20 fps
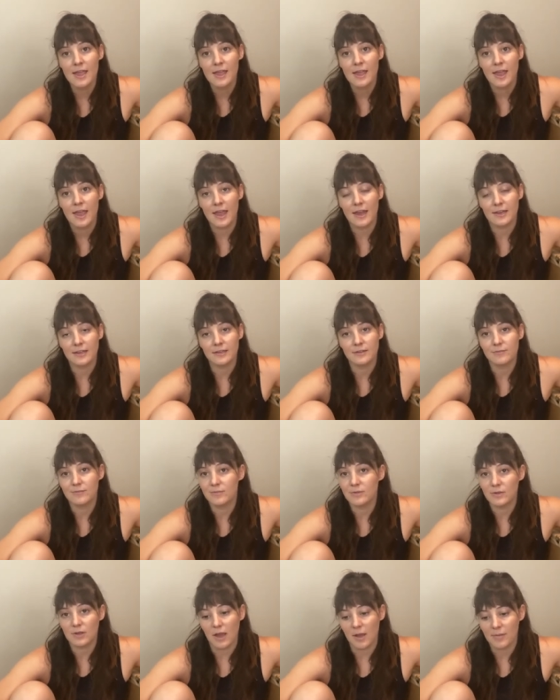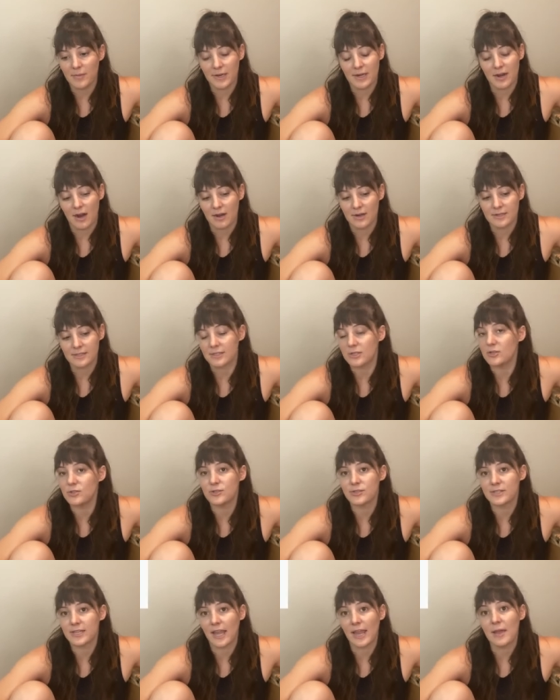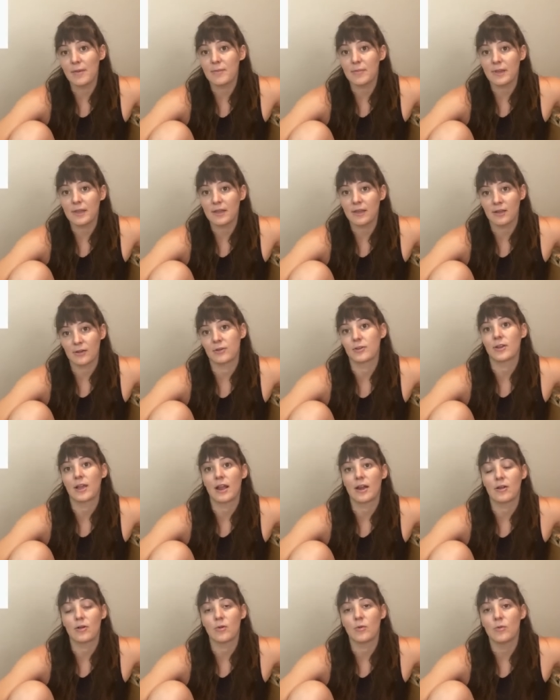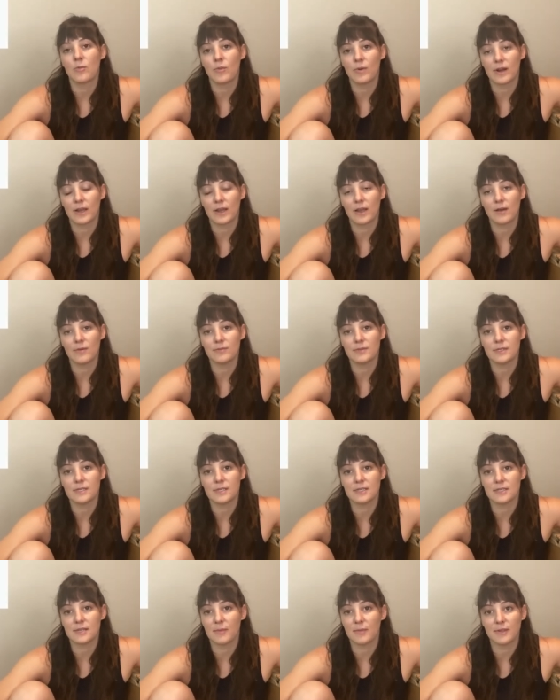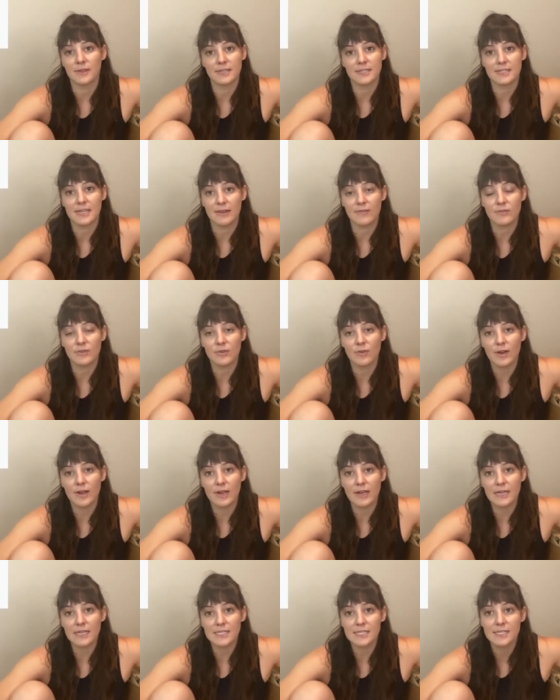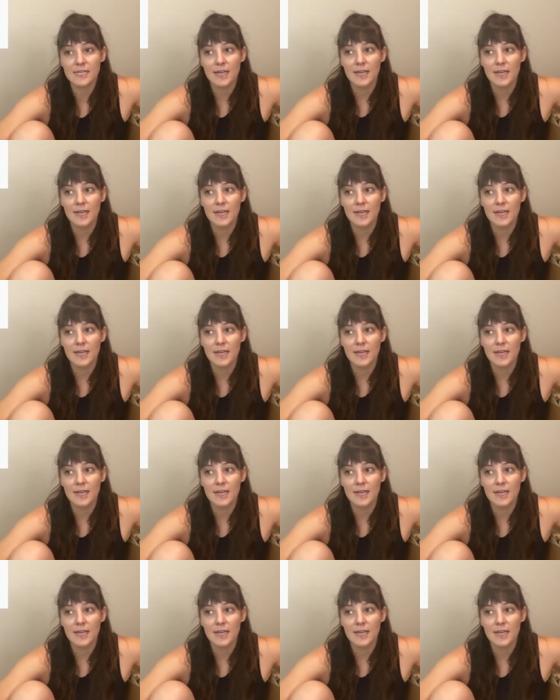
And I mean, honestly, you just can't beat Gunner Kennel when it comes to some of the safety ratings.